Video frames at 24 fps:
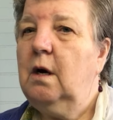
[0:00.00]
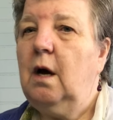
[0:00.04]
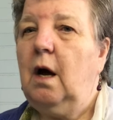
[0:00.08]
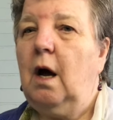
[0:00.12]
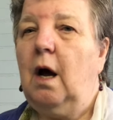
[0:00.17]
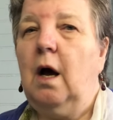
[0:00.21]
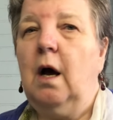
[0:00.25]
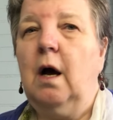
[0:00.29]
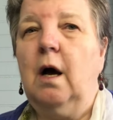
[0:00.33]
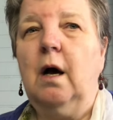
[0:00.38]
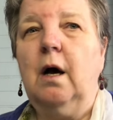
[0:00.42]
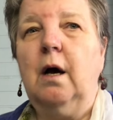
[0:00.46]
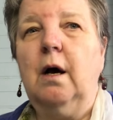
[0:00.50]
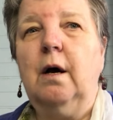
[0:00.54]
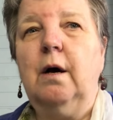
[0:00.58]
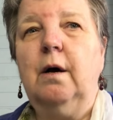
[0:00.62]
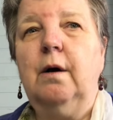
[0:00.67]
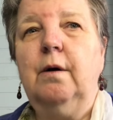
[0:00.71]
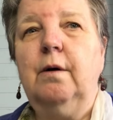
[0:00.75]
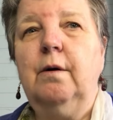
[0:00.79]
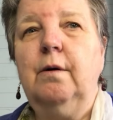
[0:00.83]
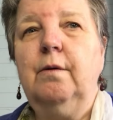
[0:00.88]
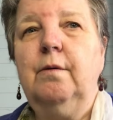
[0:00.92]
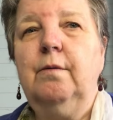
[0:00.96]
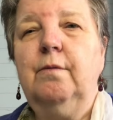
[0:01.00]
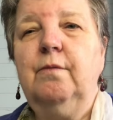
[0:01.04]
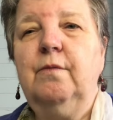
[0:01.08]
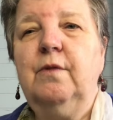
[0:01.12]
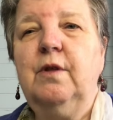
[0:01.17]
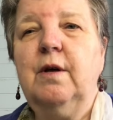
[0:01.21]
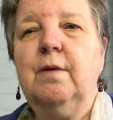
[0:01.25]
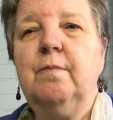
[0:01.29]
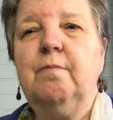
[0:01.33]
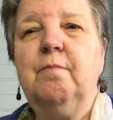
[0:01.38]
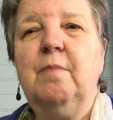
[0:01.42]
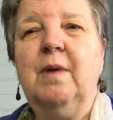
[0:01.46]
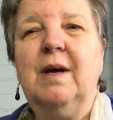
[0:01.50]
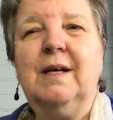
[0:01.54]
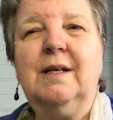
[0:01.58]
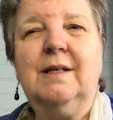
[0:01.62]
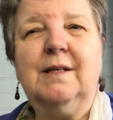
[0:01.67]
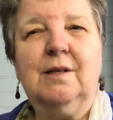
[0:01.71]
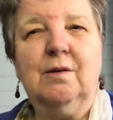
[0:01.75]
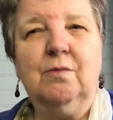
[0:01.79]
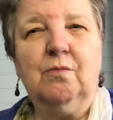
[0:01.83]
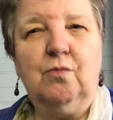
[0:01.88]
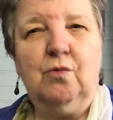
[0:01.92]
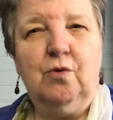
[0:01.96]
uh, that
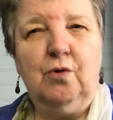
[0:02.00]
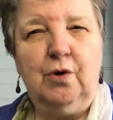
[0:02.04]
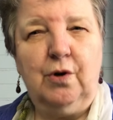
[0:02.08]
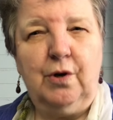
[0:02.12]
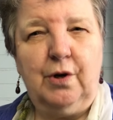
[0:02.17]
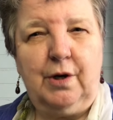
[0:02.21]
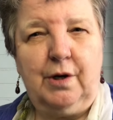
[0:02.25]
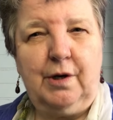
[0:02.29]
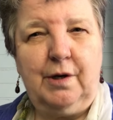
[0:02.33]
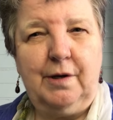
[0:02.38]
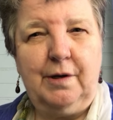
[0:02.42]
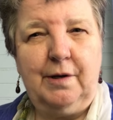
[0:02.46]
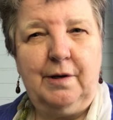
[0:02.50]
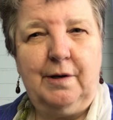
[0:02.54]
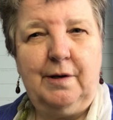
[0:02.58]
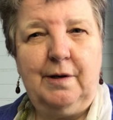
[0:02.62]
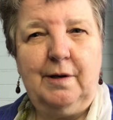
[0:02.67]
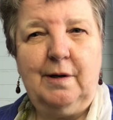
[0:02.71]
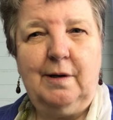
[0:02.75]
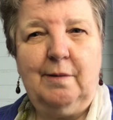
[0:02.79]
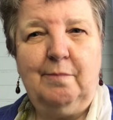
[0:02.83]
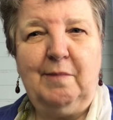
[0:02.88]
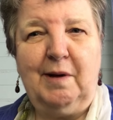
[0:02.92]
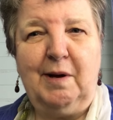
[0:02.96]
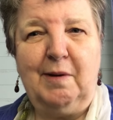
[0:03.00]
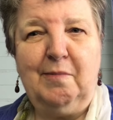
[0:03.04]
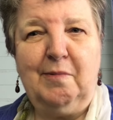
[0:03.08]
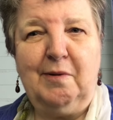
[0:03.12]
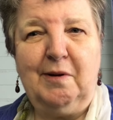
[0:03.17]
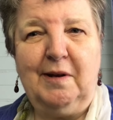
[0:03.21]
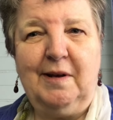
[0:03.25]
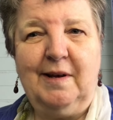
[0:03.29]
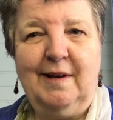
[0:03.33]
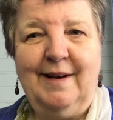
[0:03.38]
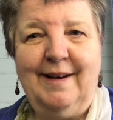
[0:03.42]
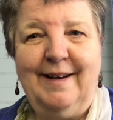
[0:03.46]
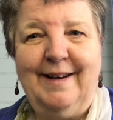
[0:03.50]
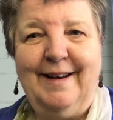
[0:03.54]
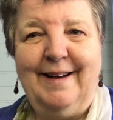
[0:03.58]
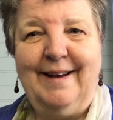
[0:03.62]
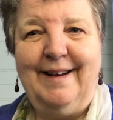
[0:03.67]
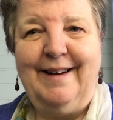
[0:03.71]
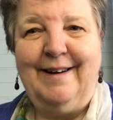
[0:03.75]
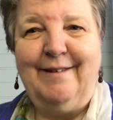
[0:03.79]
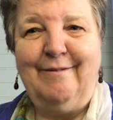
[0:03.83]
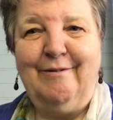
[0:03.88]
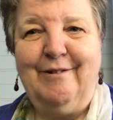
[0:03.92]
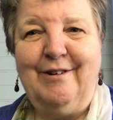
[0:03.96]
makes it work. And maybe,
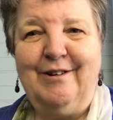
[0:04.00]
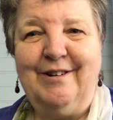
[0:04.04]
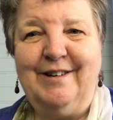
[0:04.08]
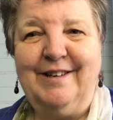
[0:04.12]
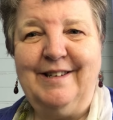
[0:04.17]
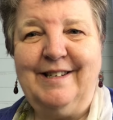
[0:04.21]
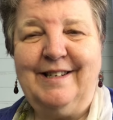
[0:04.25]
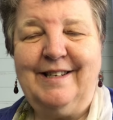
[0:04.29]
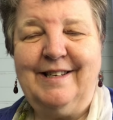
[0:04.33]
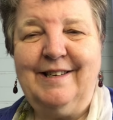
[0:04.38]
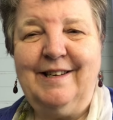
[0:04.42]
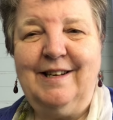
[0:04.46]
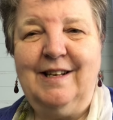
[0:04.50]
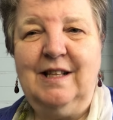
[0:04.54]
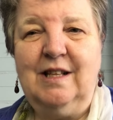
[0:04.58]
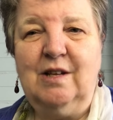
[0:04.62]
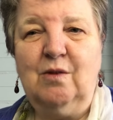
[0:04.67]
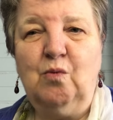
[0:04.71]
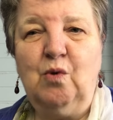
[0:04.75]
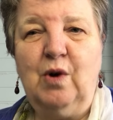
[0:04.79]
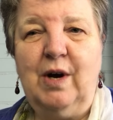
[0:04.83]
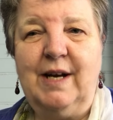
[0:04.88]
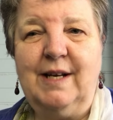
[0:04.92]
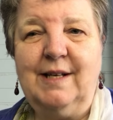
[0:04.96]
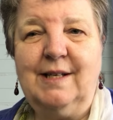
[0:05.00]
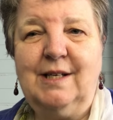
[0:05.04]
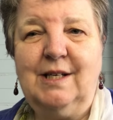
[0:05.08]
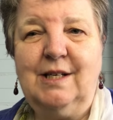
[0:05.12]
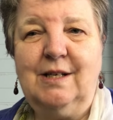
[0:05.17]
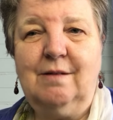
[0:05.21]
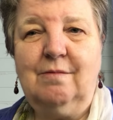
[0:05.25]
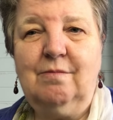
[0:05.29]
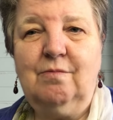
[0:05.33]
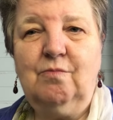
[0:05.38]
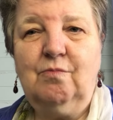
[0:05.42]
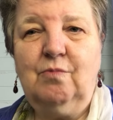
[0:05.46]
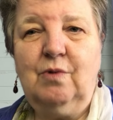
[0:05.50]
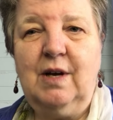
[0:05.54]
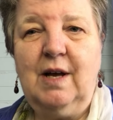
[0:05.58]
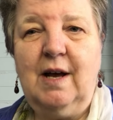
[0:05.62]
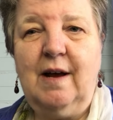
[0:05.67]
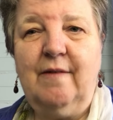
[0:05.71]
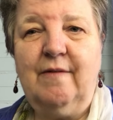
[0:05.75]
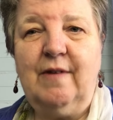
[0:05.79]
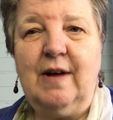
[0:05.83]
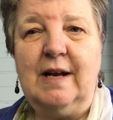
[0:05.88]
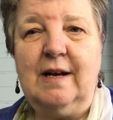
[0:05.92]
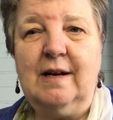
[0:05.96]
whereas in the West, we
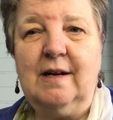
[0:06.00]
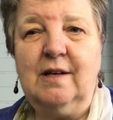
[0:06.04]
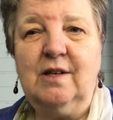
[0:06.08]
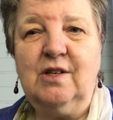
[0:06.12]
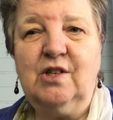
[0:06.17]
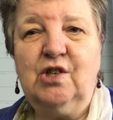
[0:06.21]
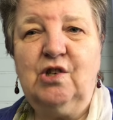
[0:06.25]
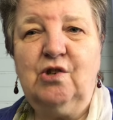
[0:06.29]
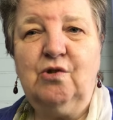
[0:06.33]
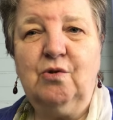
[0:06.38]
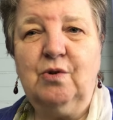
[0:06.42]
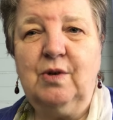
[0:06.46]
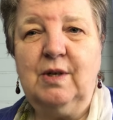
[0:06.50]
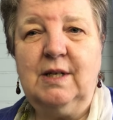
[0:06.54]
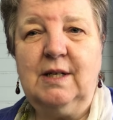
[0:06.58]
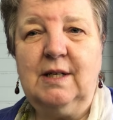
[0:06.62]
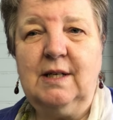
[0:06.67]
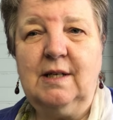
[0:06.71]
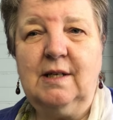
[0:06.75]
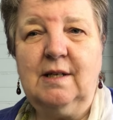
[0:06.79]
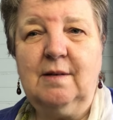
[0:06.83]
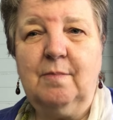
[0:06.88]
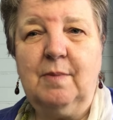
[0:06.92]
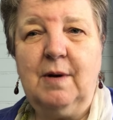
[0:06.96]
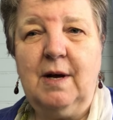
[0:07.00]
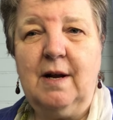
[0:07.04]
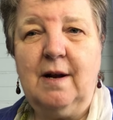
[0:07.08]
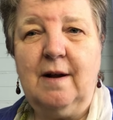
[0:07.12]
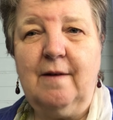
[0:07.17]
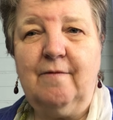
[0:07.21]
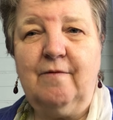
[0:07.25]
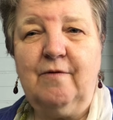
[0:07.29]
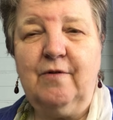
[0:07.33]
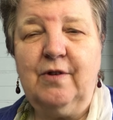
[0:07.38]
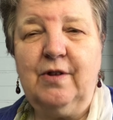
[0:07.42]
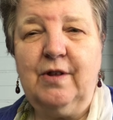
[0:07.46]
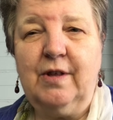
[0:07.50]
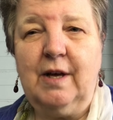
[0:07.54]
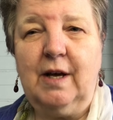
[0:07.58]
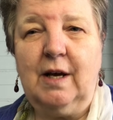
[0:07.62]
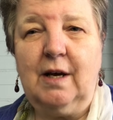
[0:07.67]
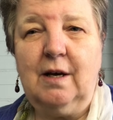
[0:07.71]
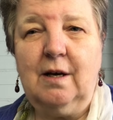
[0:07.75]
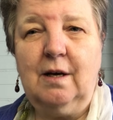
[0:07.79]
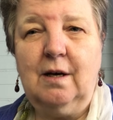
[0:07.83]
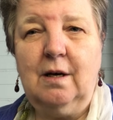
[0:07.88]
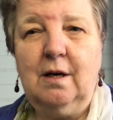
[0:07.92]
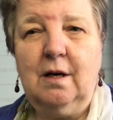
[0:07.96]
have endless choices about everything.
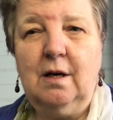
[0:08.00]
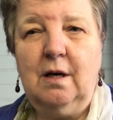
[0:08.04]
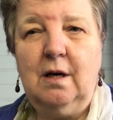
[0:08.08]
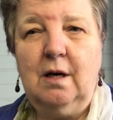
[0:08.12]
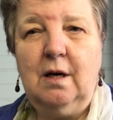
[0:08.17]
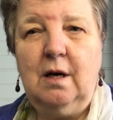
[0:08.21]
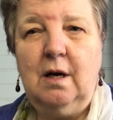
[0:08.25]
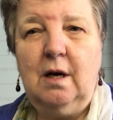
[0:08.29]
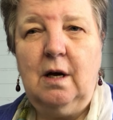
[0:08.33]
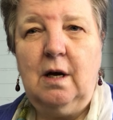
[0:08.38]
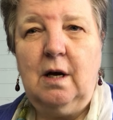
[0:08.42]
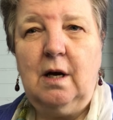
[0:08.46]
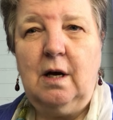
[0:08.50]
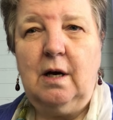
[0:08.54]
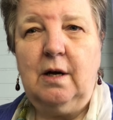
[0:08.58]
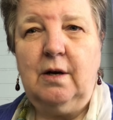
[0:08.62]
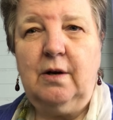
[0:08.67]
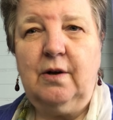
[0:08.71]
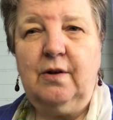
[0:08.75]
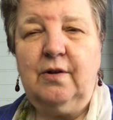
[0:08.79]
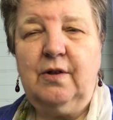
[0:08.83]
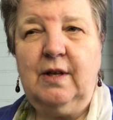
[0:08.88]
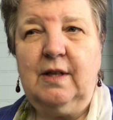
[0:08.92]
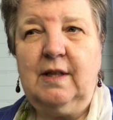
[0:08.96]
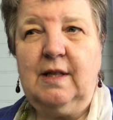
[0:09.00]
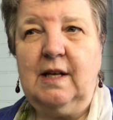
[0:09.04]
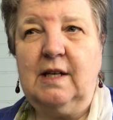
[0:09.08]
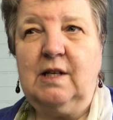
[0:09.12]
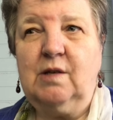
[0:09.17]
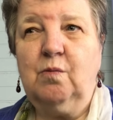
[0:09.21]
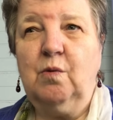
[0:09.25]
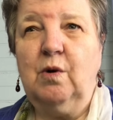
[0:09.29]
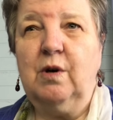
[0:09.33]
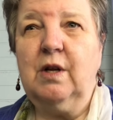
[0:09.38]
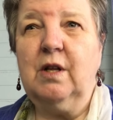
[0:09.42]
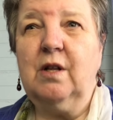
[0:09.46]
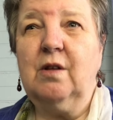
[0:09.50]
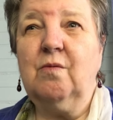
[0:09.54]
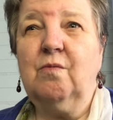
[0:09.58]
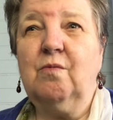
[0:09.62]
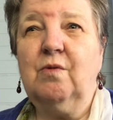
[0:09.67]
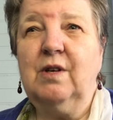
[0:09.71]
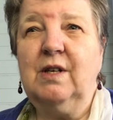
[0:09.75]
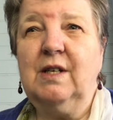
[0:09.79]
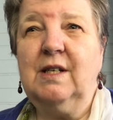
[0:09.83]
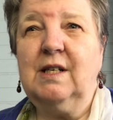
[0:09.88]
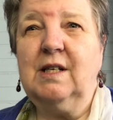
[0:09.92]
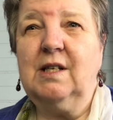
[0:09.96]
And I think that's one of the
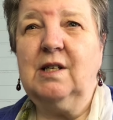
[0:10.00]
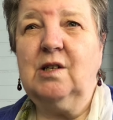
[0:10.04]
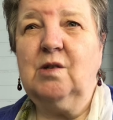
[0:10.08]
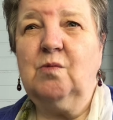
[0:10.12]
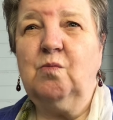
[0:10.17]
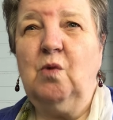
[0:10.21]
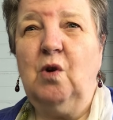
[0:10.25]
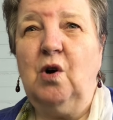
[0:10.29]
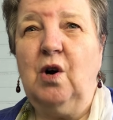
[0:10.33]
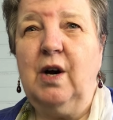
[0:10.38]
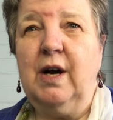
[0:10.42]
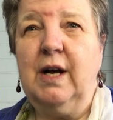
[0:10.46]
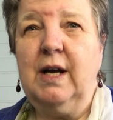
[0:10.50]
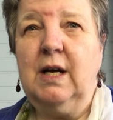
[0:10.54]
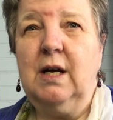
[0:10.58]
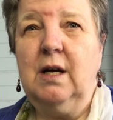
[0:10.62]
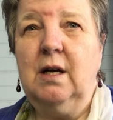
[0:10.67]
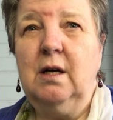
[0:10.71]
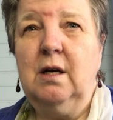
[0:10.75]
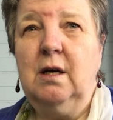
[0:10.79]
reasons why